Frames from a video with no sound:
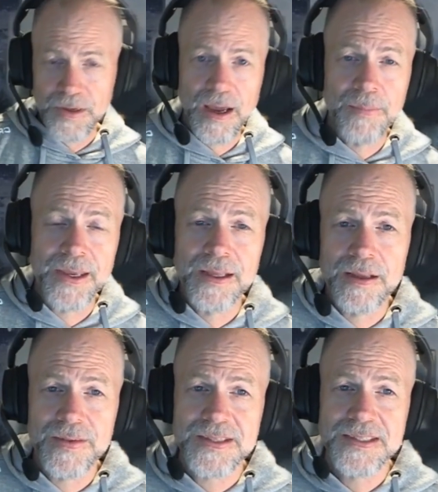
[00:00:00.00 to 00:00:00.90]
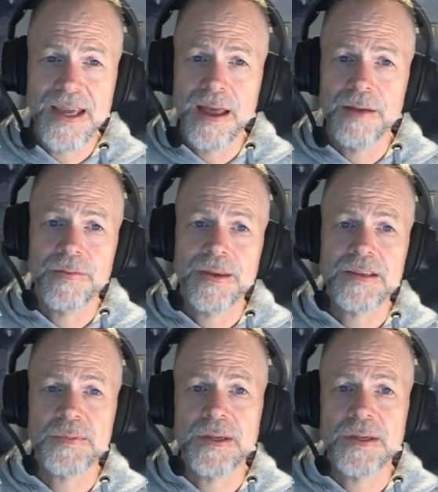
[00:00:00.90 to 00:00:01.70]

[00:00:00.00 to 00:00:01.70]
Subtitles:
coming in on this delve gives me